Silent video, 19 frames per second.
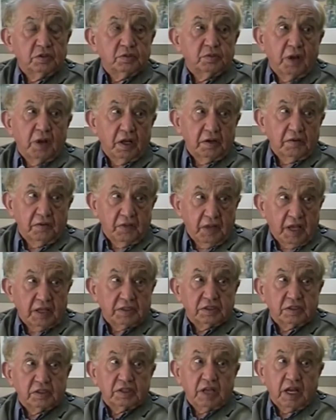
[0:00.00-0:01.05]
This was part of
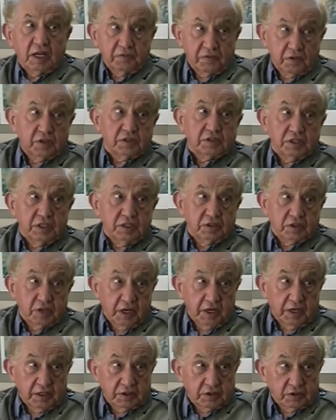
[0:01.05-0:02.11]
the exercise for the Sea
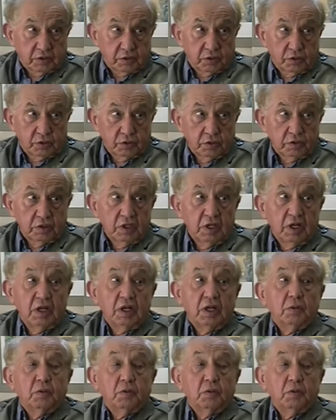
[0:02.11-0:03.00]
Training School.